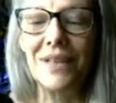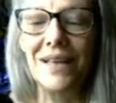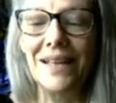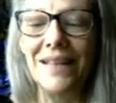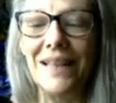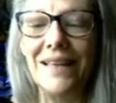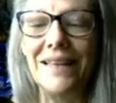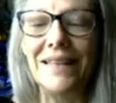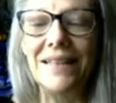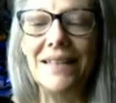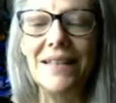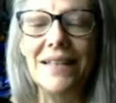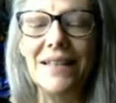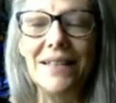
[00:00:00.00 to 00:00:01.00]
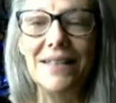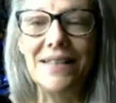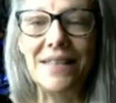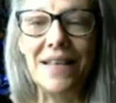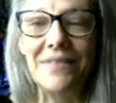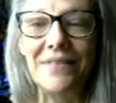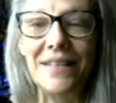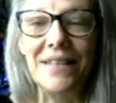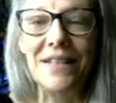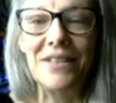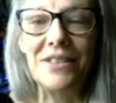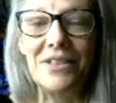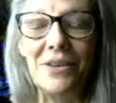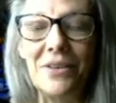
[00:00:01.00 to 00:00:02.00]
I like it. Seven.
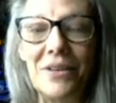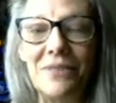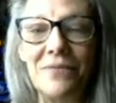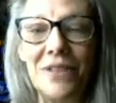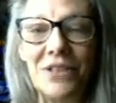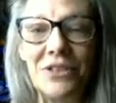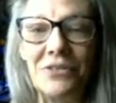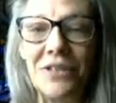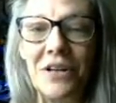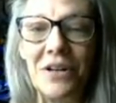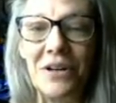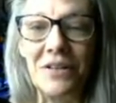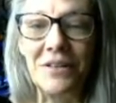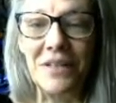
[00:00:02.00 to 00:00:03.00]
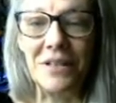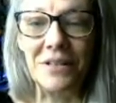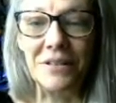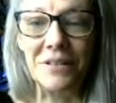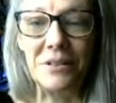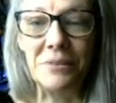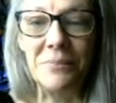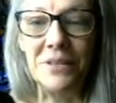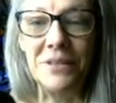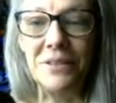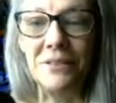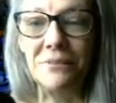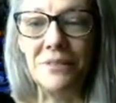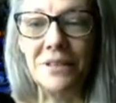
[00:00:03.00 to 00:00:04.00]
So the victory card there, a
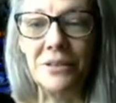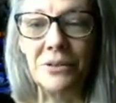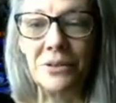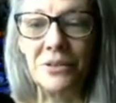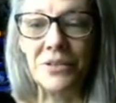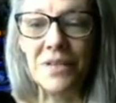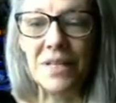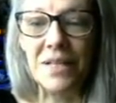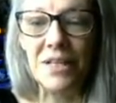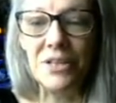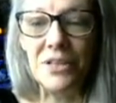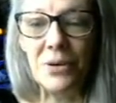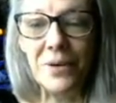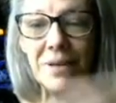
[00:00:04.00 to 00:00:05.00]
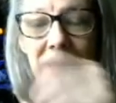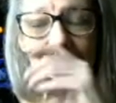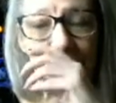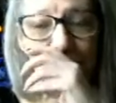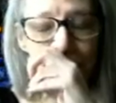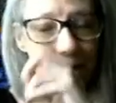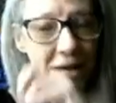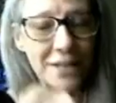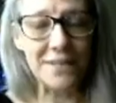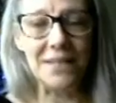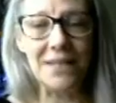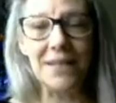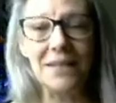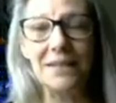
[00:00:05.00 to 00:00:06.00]
chameleon with laurels. So again, I'm not
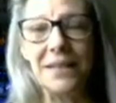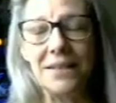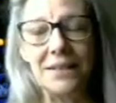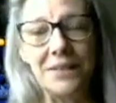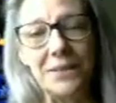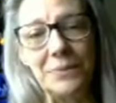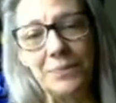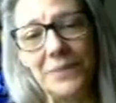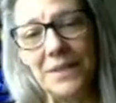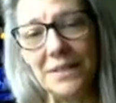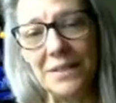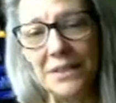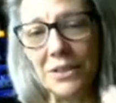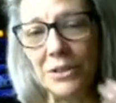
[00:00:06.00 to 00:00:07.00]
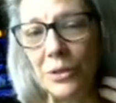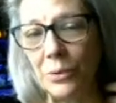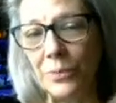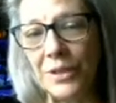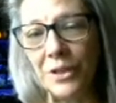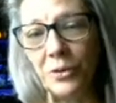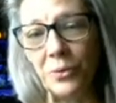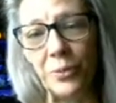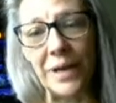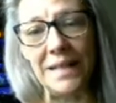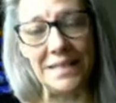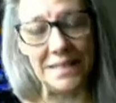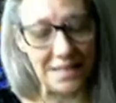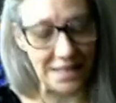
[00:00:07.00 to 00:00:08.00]
seeing like the the you know the
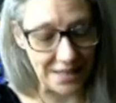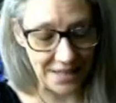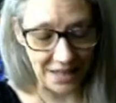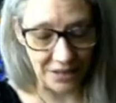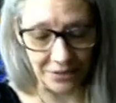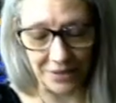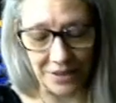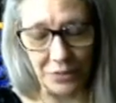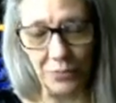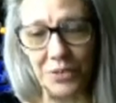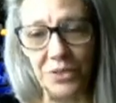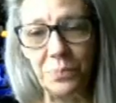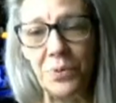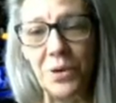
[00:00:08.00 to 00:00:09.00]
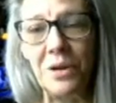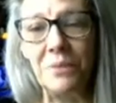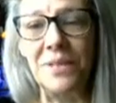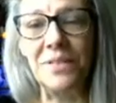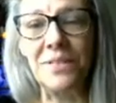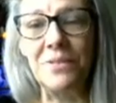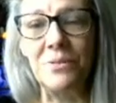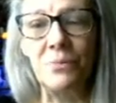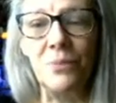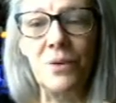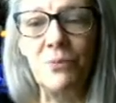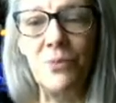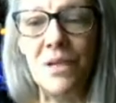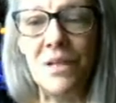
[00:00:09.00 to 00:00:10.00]
great detail that was promised. You,
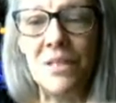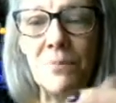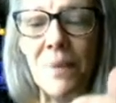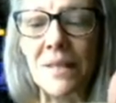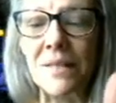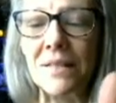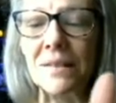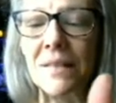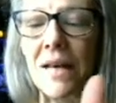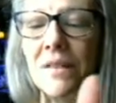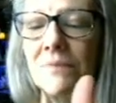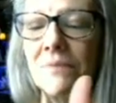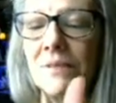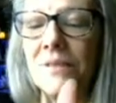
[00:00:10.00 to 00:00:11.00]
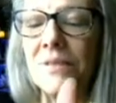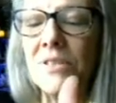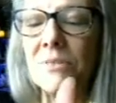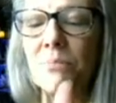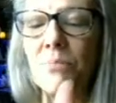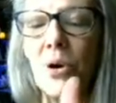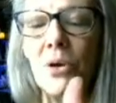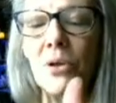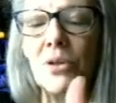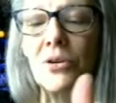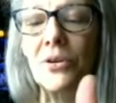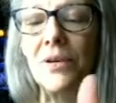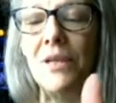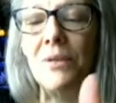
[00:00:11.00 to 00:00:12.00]
one would expect a lot of
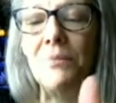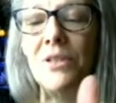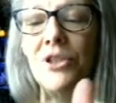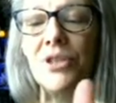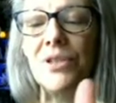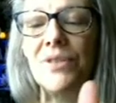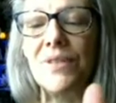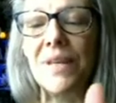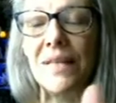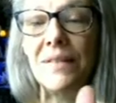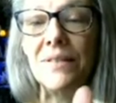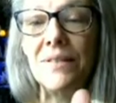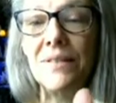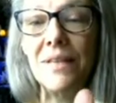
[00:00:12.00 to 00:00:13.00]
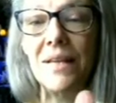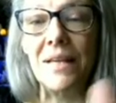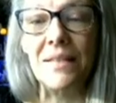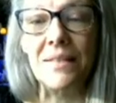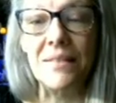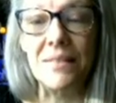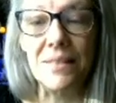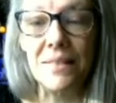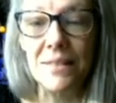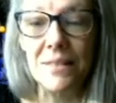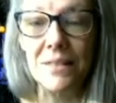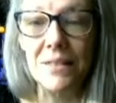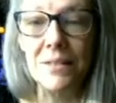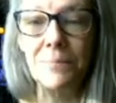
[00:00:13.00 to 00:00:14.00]
smaller images and and
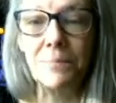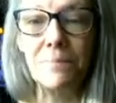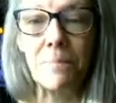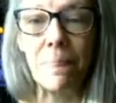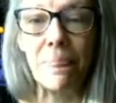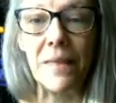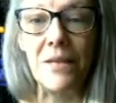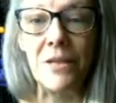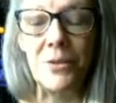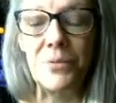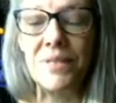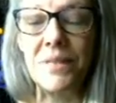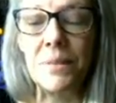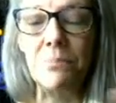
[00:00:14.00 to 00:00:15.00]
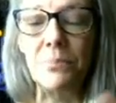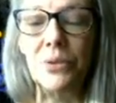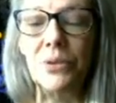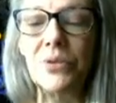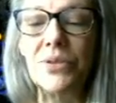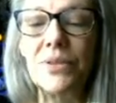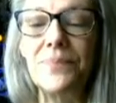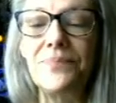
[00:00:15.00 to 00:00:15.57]
you know symbols.